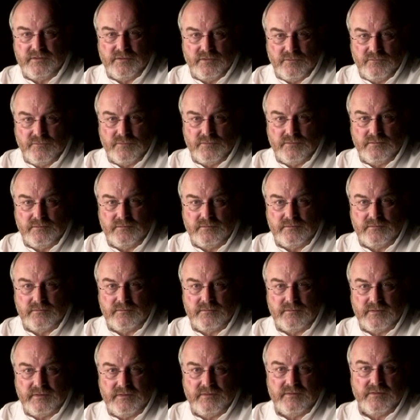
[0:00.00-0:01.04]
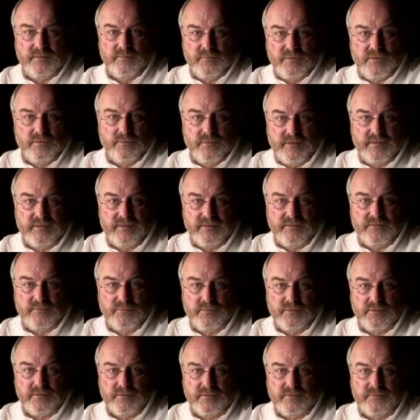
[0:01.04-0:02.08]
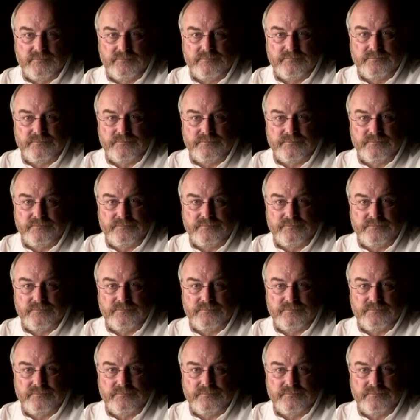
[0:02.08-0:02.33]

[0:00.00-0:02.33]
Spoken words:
novel in terms of the way things work.